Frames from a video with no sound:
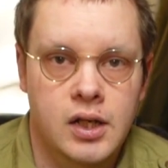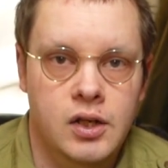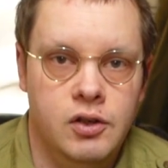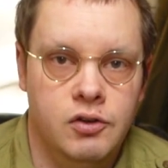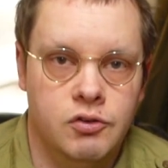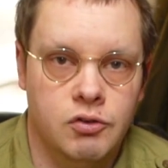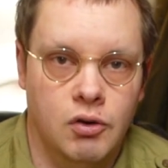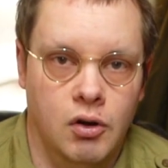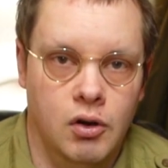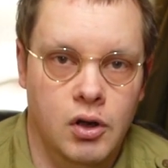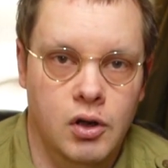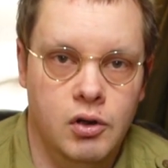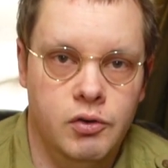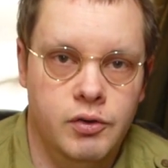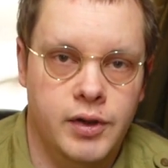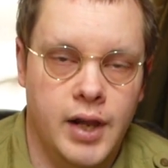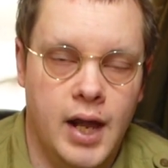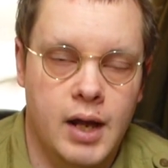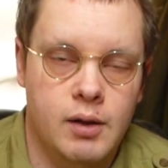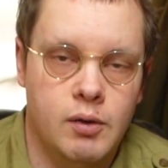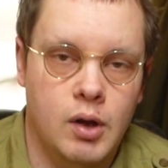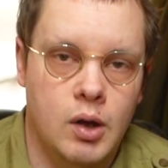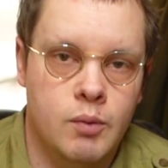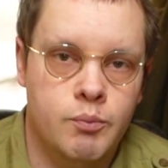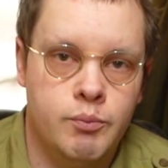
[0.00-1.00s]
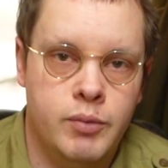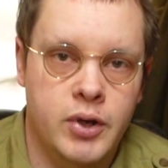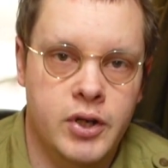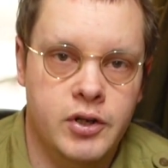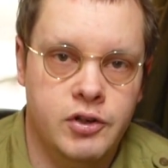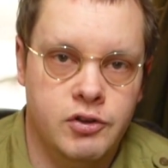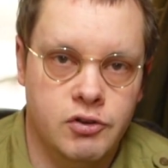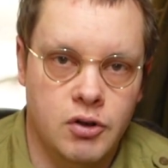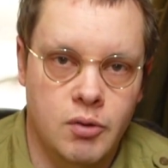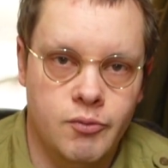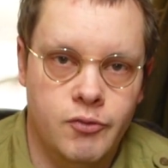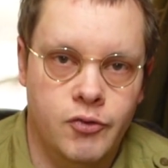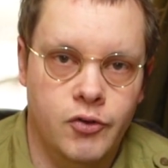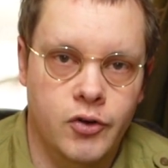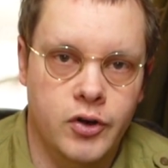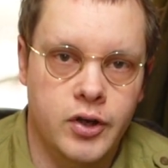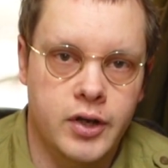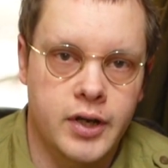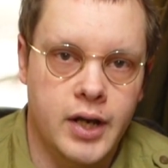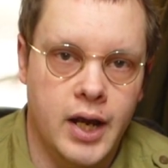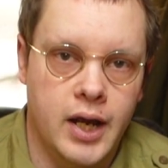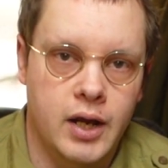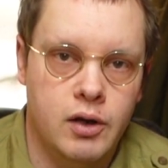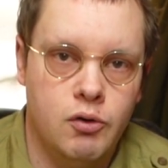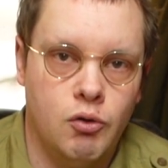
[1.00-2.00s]
So I'll load that picture up for you
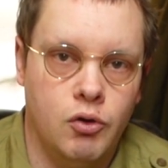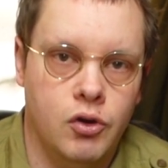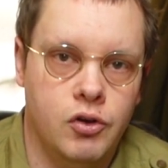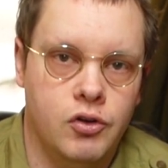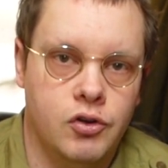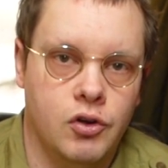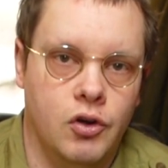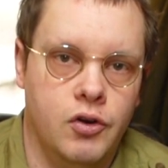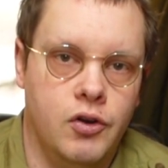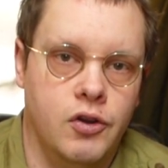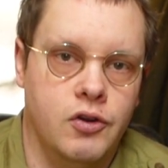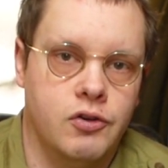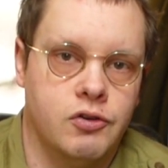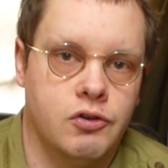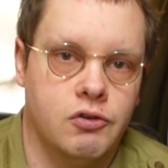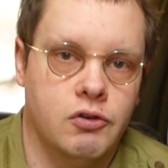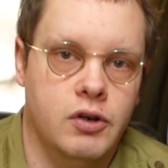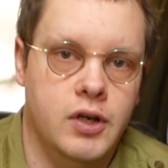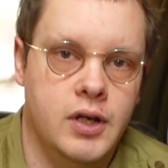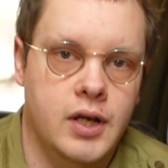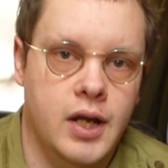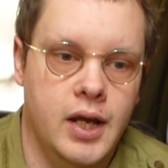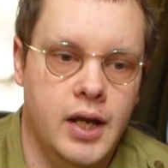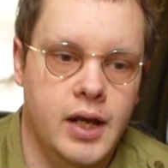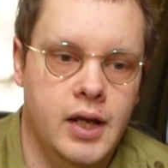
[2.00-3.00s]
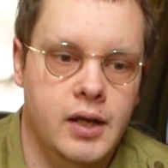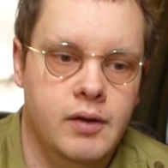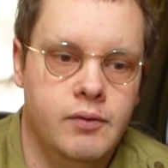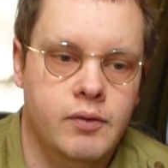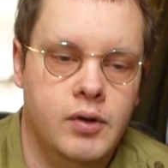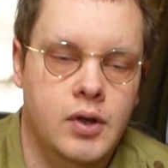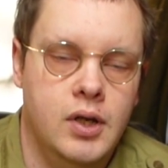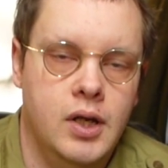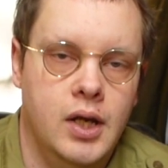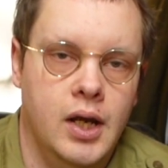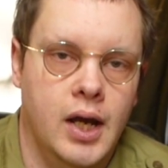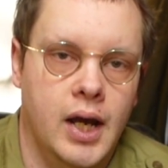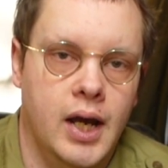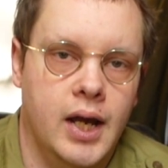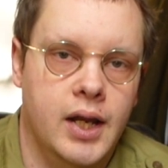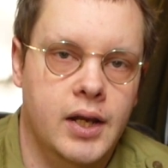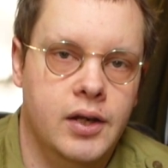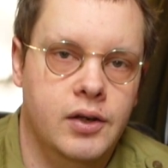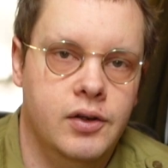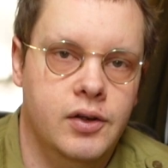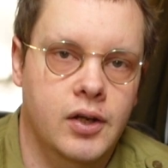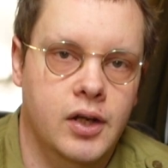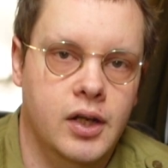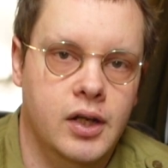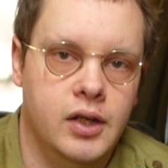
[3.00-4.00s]
now on the side of the screen here,
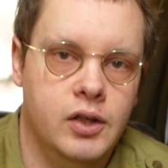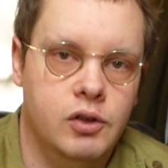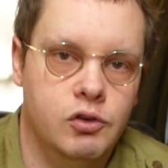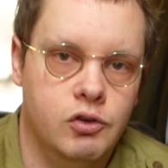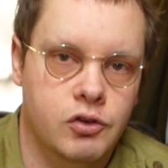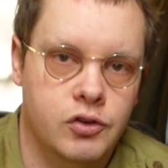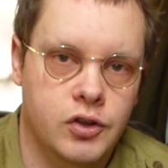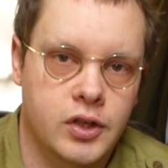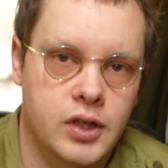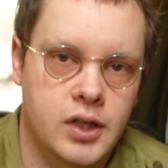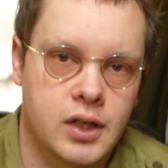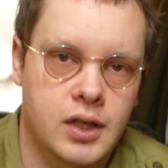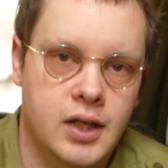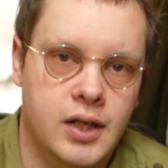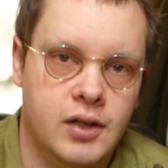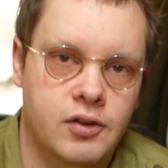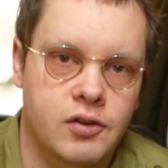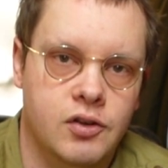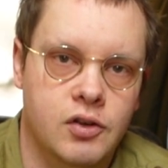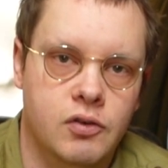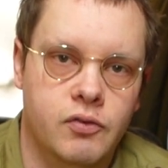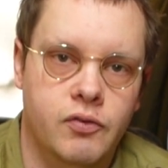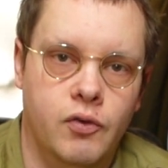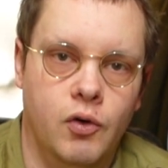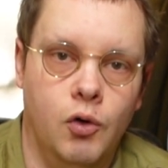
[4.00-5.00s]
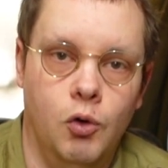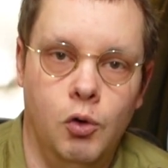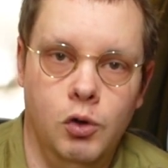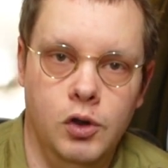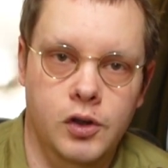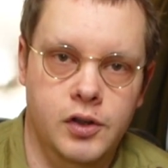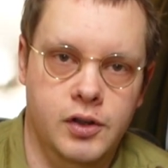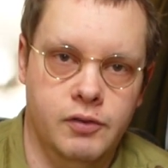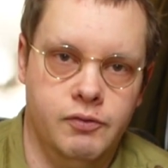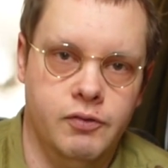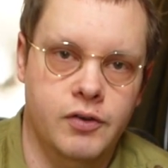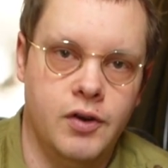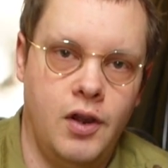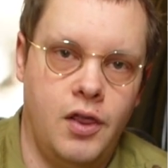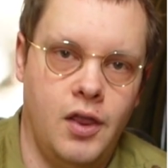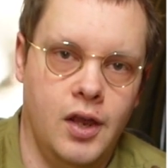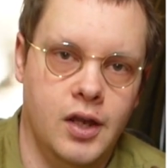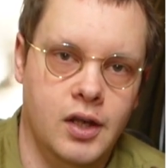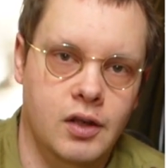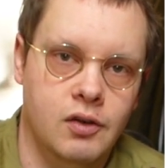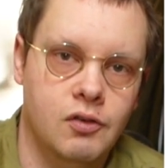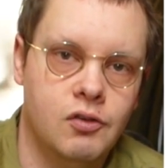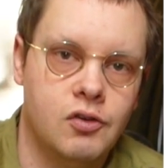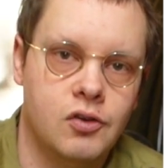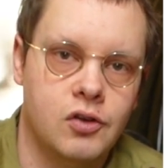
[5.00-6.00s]
and you'll see a list of all the different
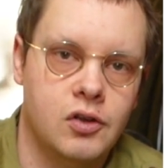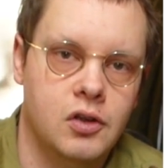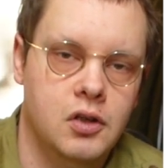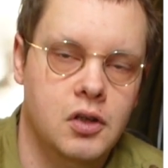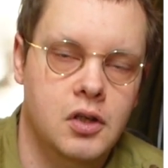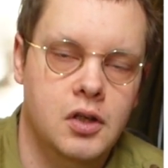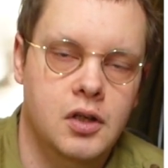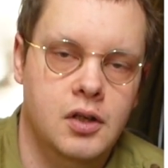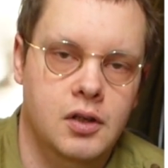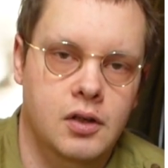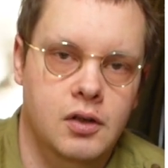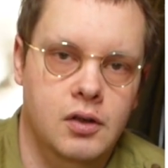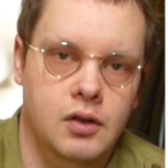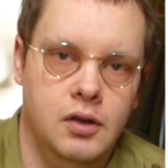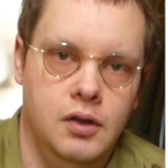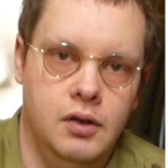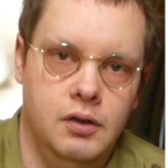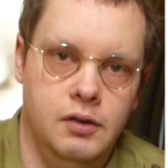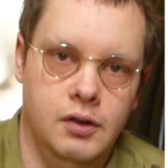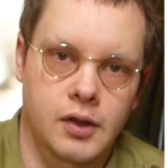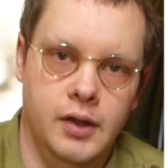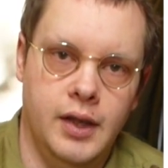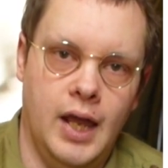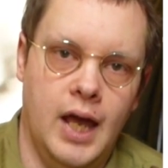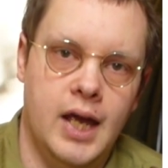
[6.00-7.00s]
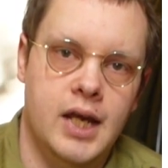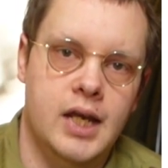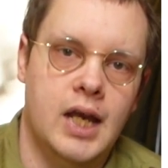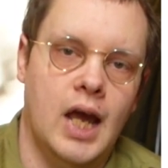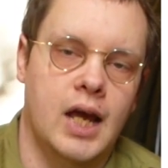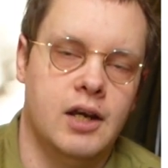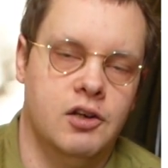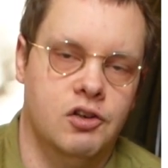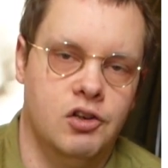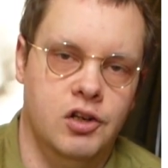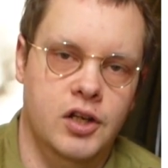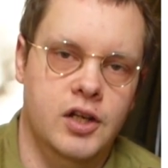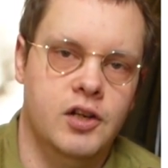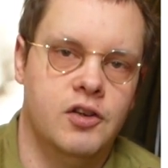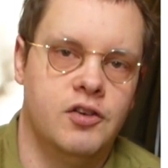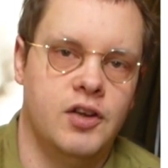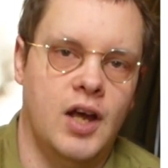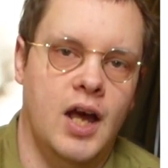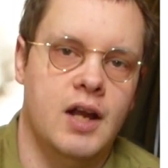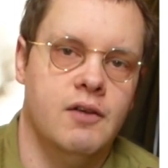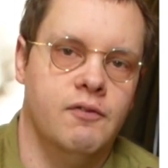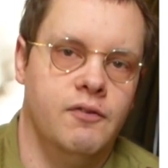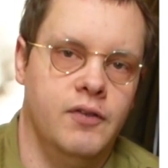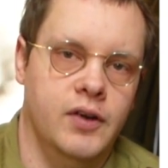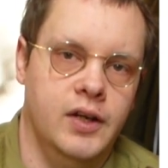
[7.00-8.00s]
things that they actually had sat
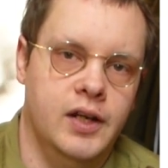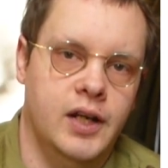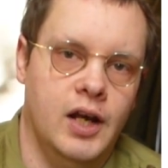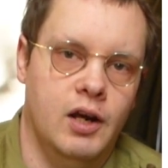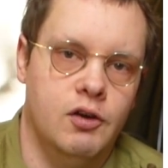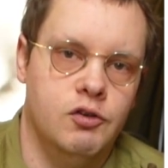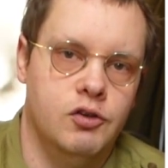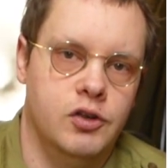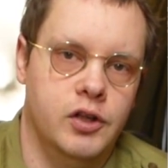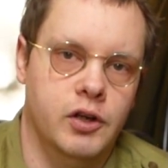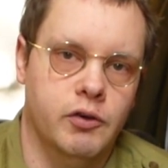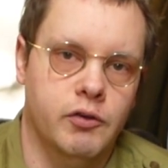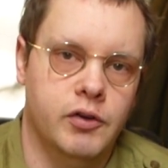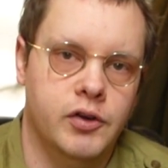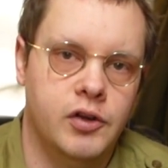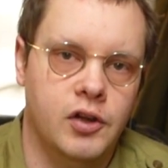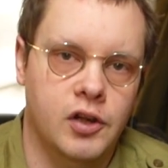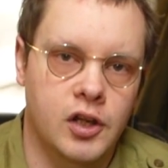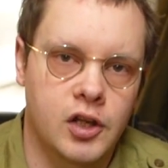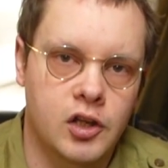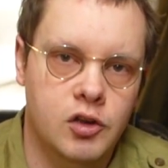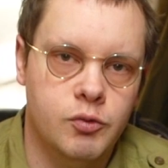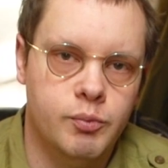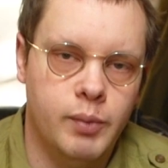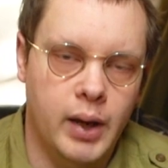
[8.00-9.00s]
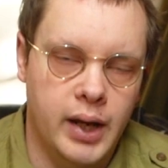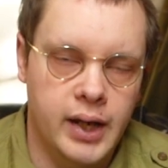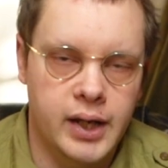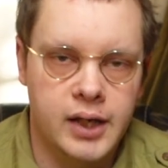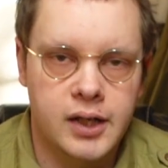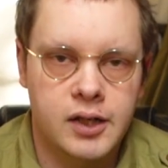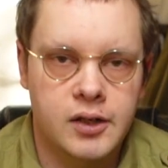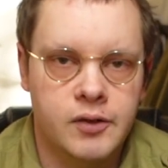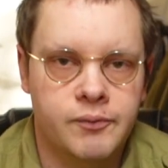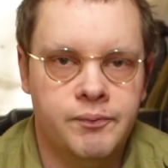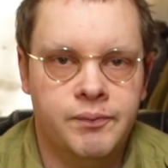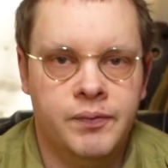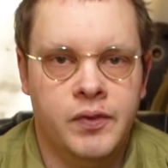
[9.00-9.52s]
and figured out to go into this bag.